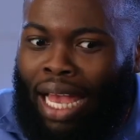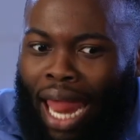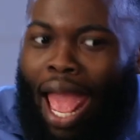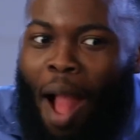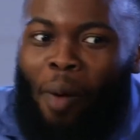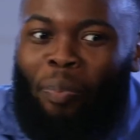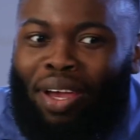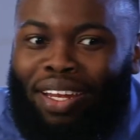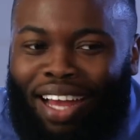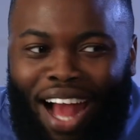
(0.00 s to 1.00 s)
can I help
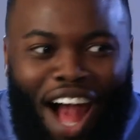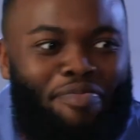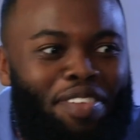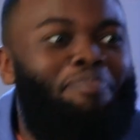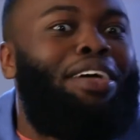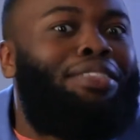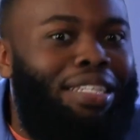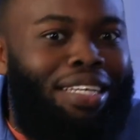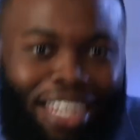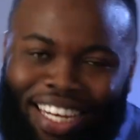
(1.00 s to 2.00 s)
it? I've been
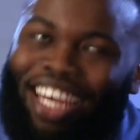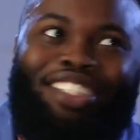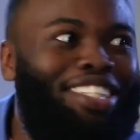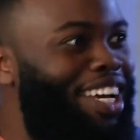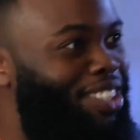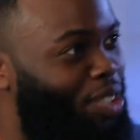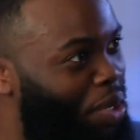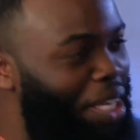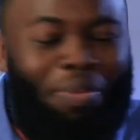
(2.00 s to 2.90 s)
mentally and intellectually